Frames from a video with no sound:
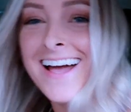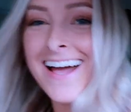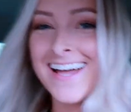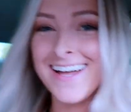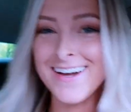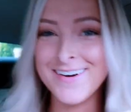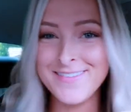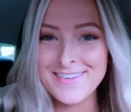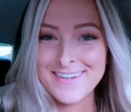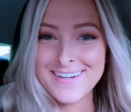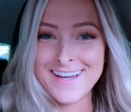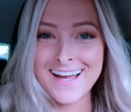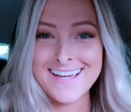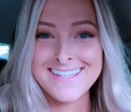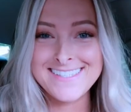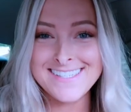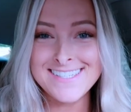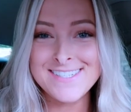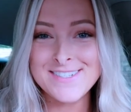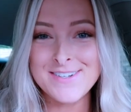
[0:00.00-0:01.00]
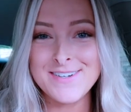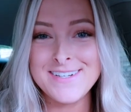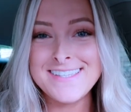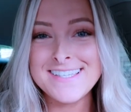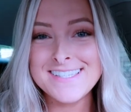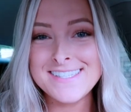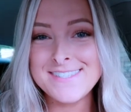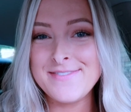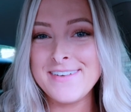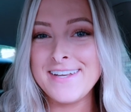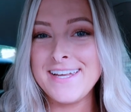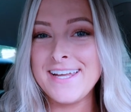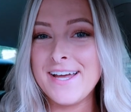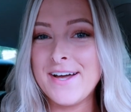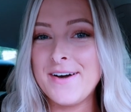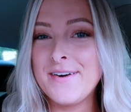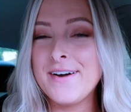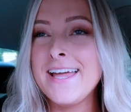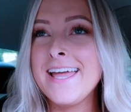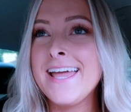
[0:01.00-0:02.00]
I hope you guys enjoyed this
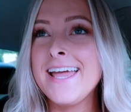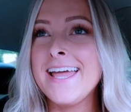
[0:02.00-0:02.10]
video